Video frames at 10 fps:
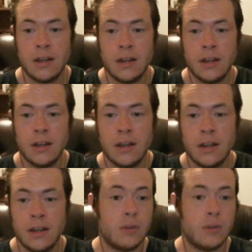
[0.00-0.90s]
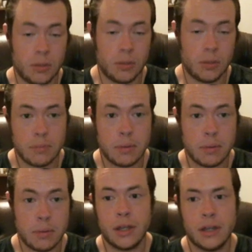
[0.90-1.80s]
And I totally believe in
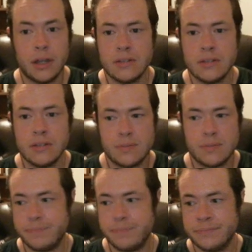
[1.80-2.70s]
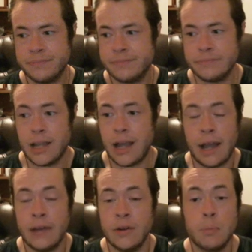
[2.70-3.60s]
people owning guns. Just,
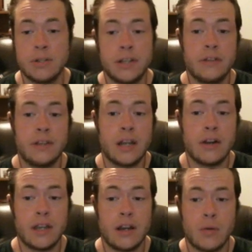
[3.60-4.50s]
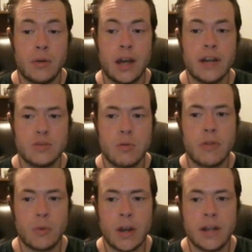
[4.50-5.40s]
I don't particularly care to carry one. I just want
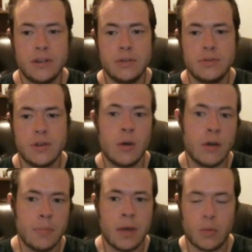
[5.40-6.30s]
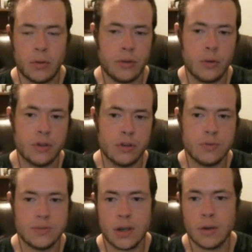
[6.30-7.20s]
the right to do so. I'm not really going to do
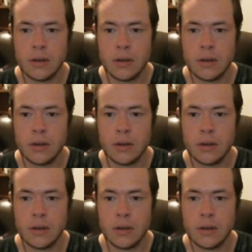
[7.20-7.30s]
so.